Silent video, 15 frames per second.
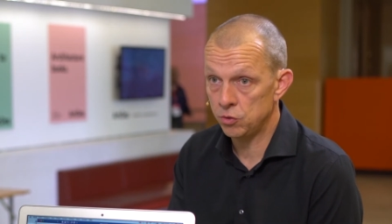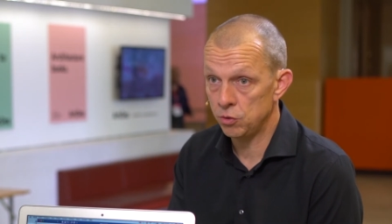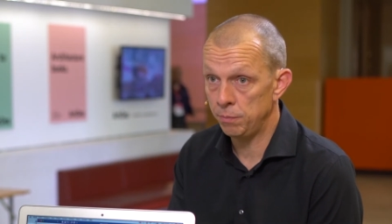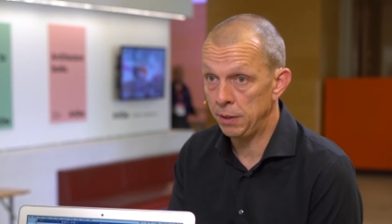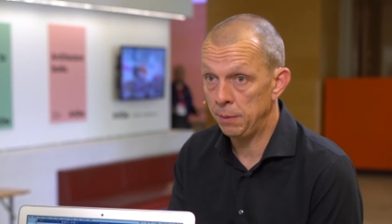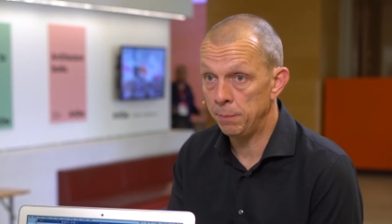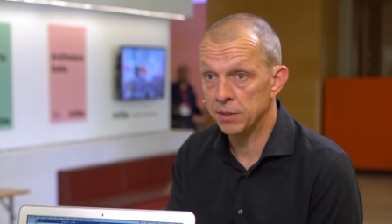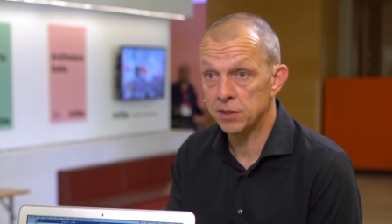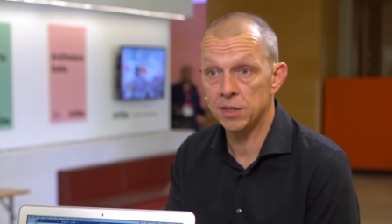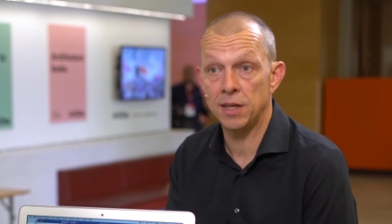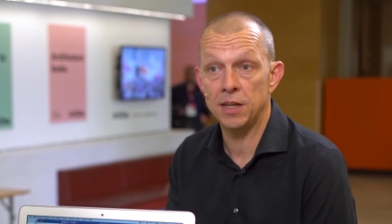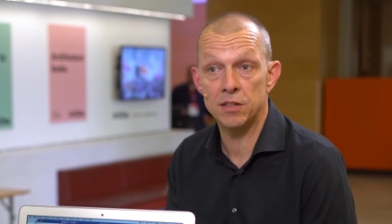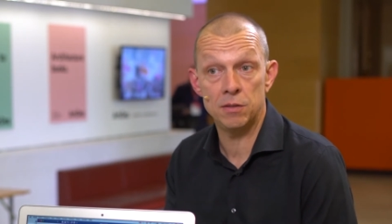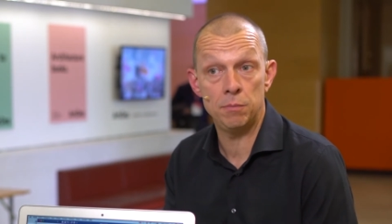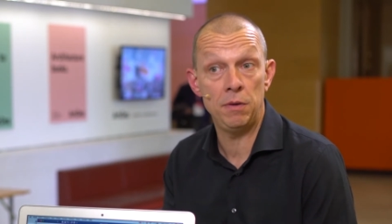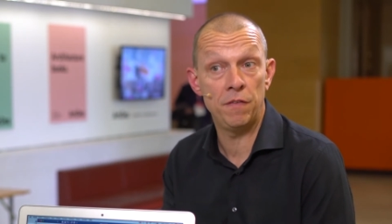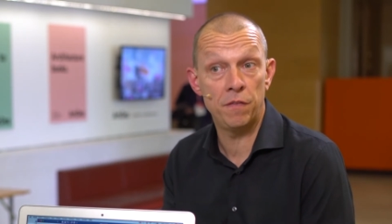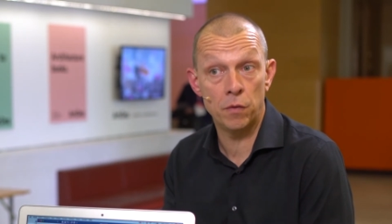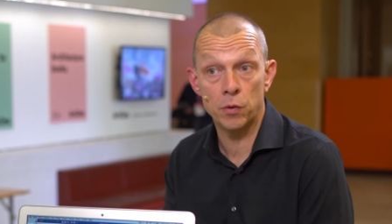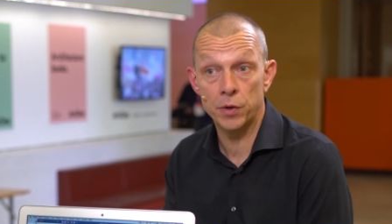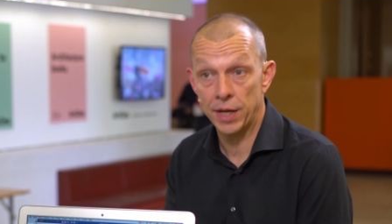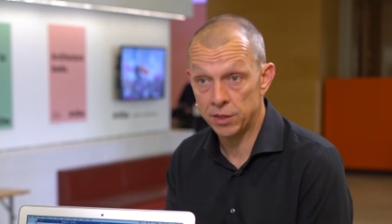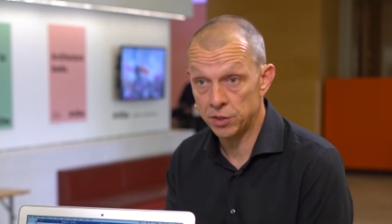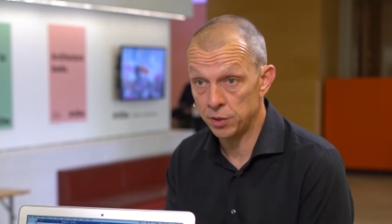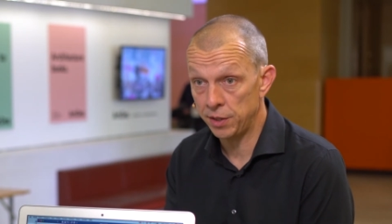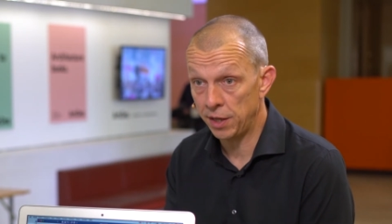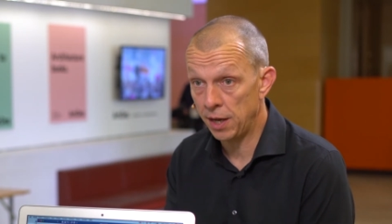to be mitigated before it actually